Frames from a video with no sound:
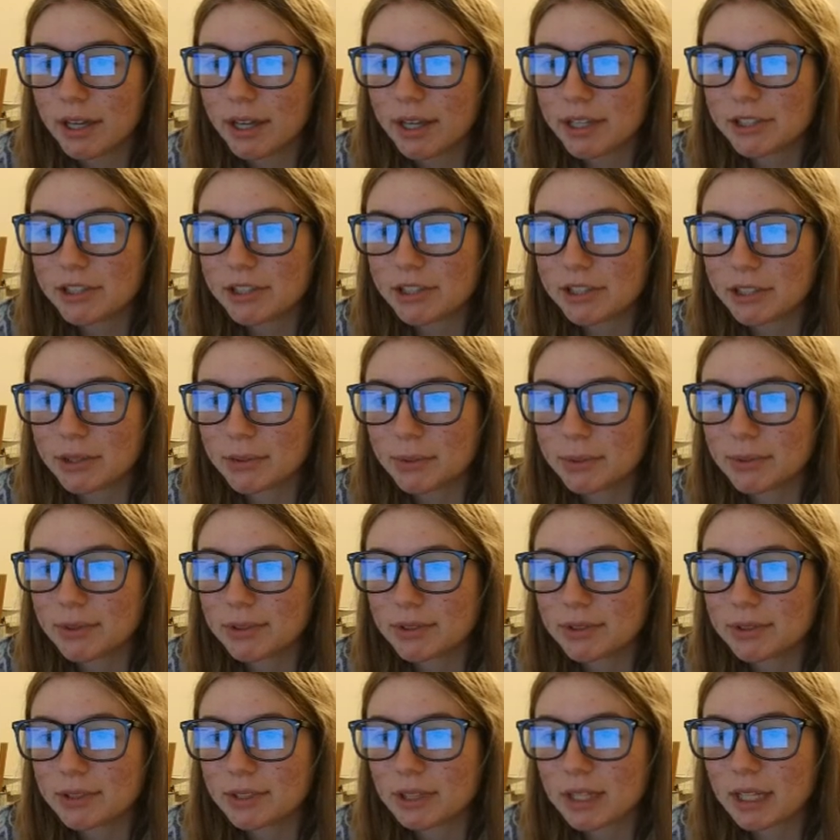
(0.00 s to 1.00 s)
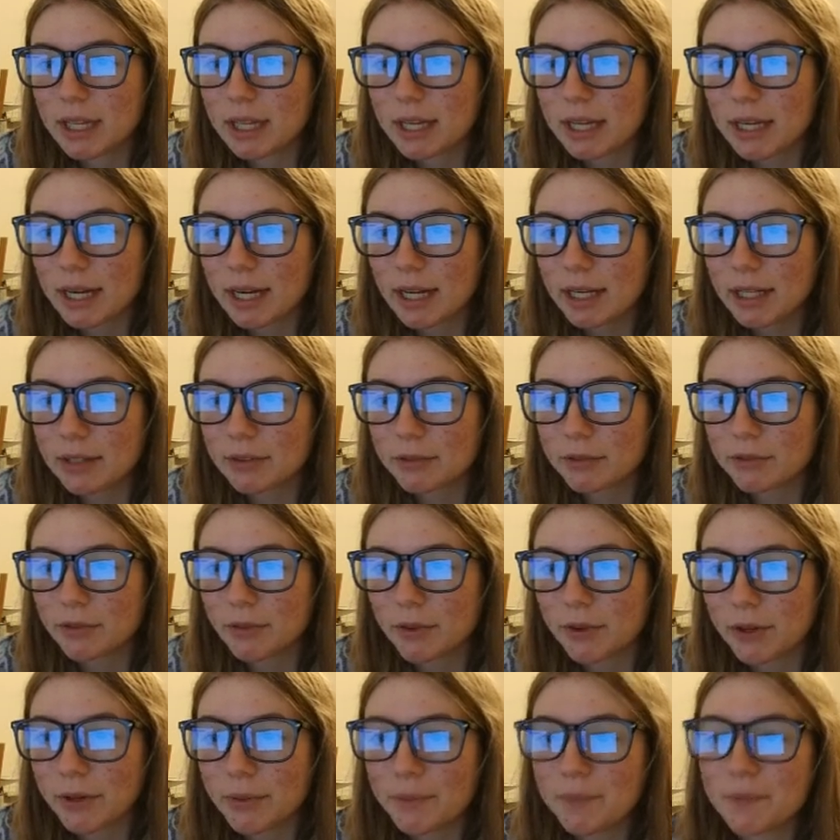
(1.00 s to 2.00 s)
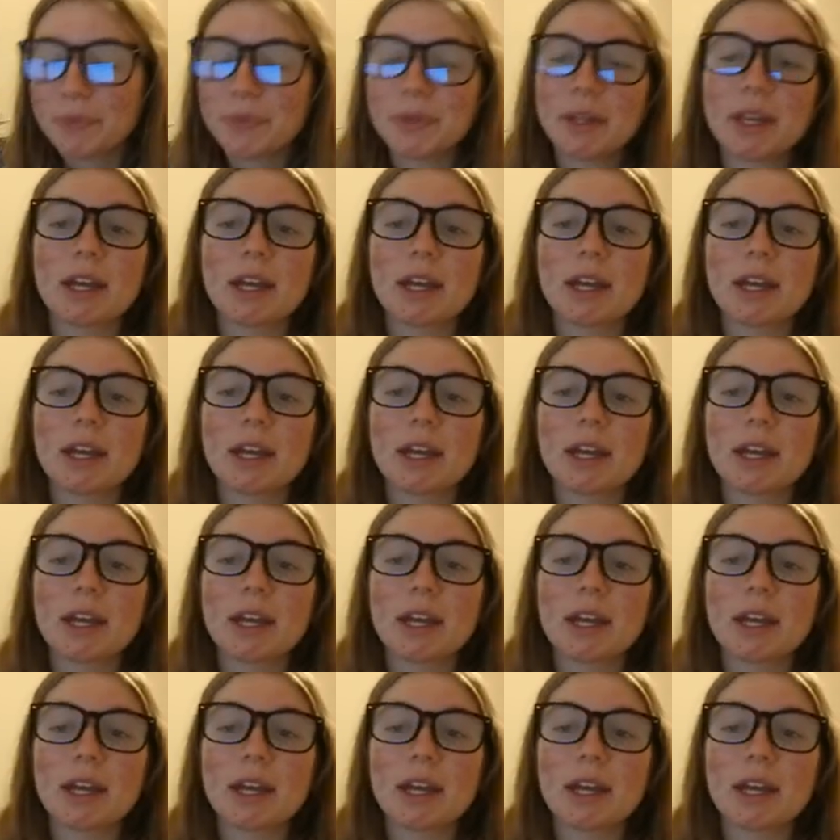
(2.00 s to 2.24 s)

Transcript: H equals negative 4.